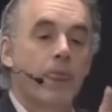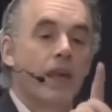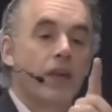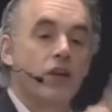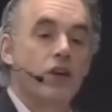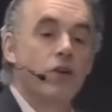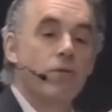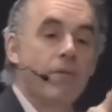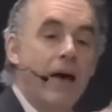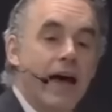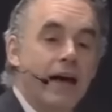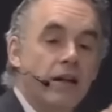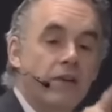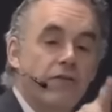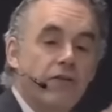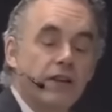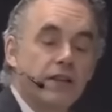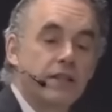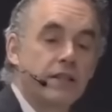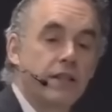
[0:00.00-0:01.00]
you
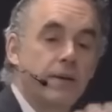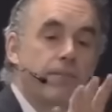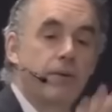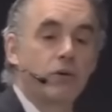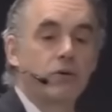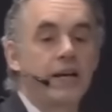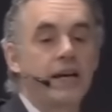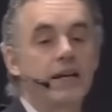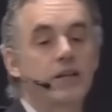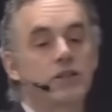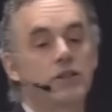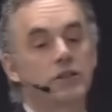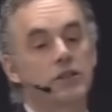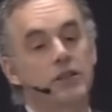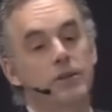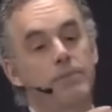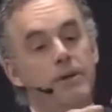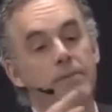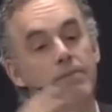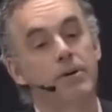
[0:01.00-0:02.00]
manifest the potential
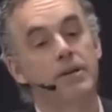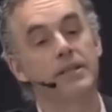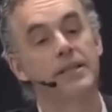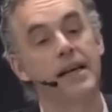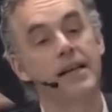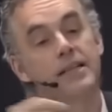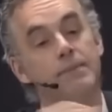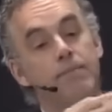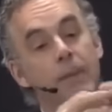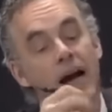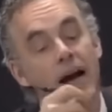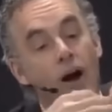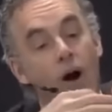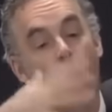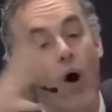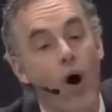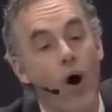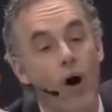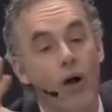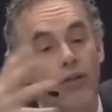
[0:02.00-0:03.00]
to be possessed by
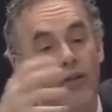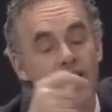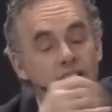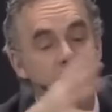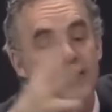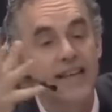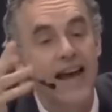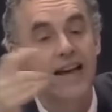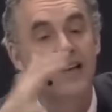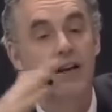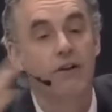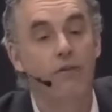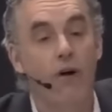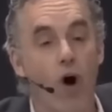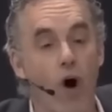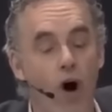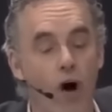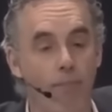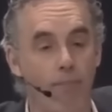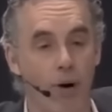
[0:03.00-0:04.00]
the set of
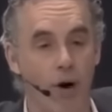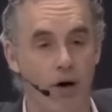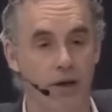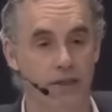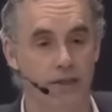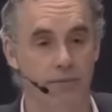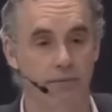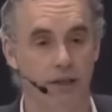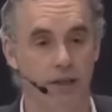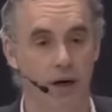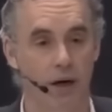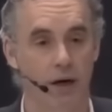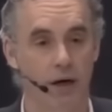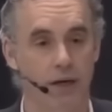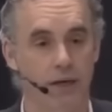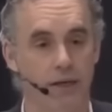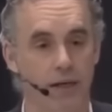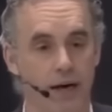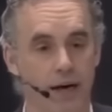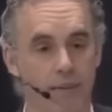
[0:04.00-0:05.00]
all possible
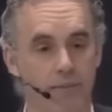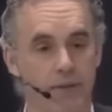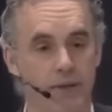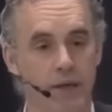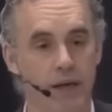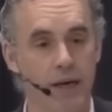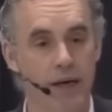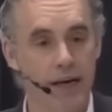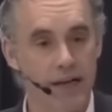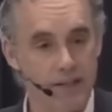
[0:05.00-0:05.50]
archetypes.